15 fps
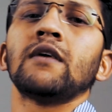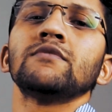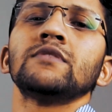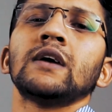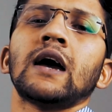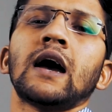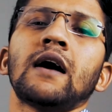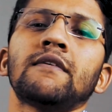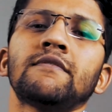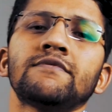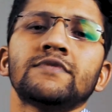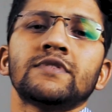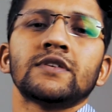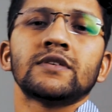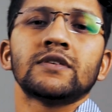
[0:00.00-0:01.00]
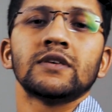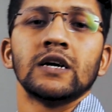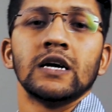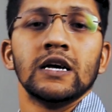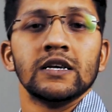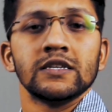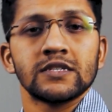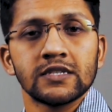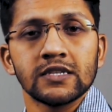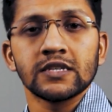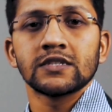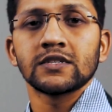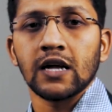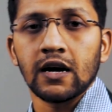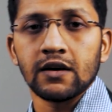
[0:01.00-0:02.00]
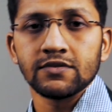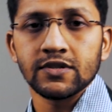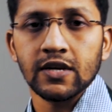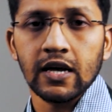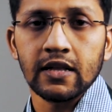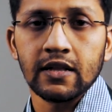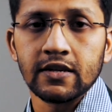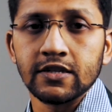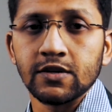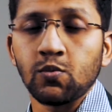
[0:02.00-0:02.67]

now they have the sixth house energy.